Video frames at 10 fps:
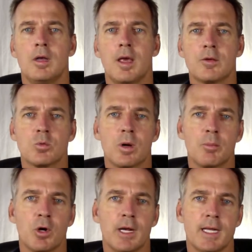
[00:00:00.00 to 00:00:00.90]
Now there's one
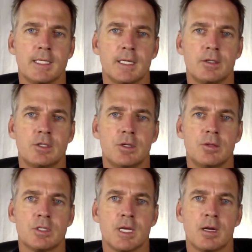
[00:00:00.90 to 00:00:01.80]
upgrade I did to
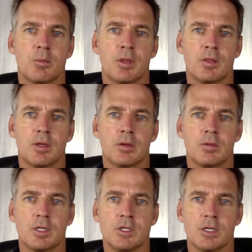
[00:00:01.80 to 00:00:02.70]
the setup that
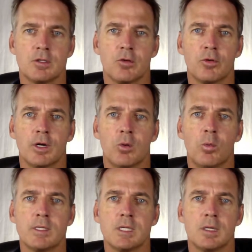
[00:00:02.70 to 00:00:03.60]
the gents over at
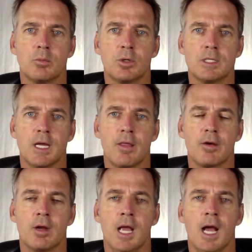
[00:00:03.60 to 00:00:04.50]
Wistia put
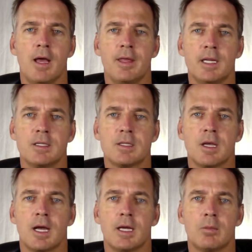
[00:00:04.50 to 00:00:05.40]
together, and that is
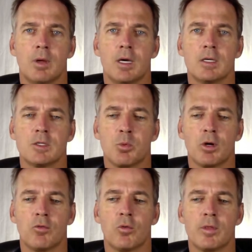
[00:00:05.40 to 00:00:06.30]
I
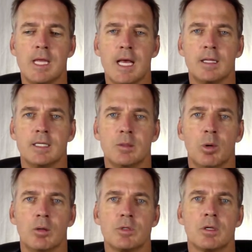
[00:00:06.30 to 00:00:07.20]
sprung for the LED
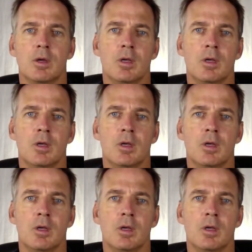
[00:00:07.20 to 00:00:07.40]
bulbs.